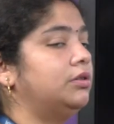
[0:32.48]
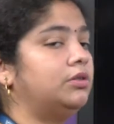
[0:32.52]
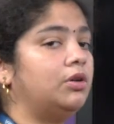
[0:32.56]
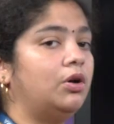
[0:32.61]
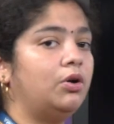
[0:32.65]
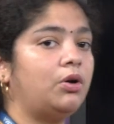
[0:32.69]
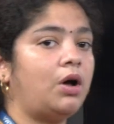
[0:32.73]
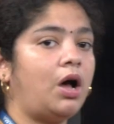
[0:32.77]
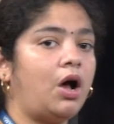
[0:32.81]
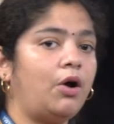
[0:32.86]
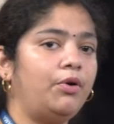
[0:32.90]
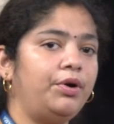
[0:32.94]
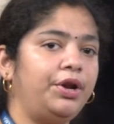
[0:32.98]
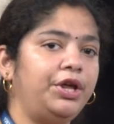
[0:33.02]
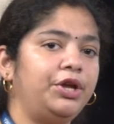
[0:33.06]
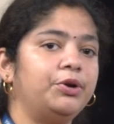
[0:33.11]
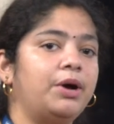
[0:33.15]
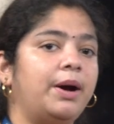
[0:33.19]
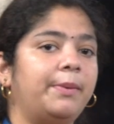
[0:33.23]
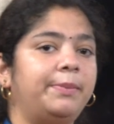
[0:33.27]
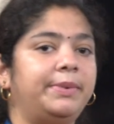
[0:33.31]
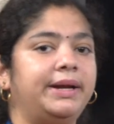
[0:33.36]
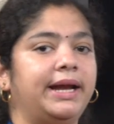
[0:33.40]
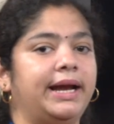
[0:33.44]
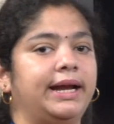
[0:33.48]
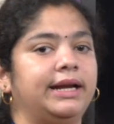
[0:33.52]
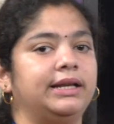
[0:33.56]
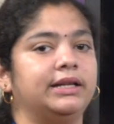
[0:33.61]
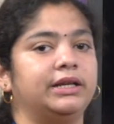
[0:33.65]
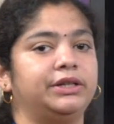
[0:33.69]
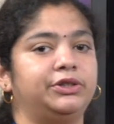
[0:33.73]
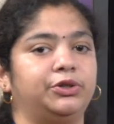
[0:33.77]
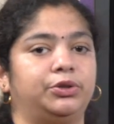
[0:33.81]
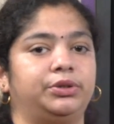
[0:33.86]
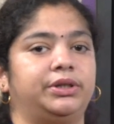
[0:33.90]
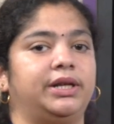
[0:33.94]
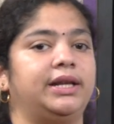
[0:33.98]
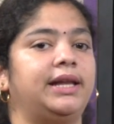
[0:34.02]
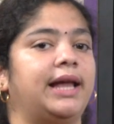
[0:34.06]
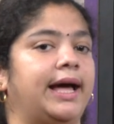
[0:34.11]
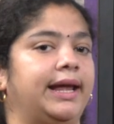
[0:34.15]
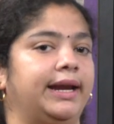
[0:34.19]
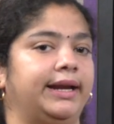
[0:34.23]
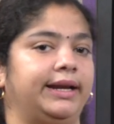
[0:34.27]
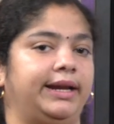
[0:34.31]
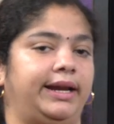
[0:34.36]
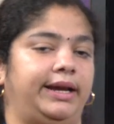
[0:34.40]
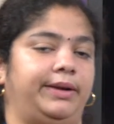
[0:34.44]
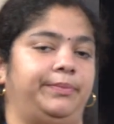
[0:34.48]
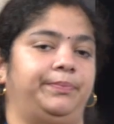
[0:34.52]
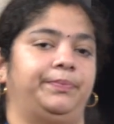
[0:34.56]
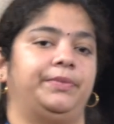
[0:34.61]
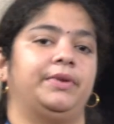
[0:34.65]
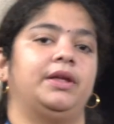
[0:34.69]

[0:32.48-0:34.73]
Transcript: So how do you obtain the total RNA?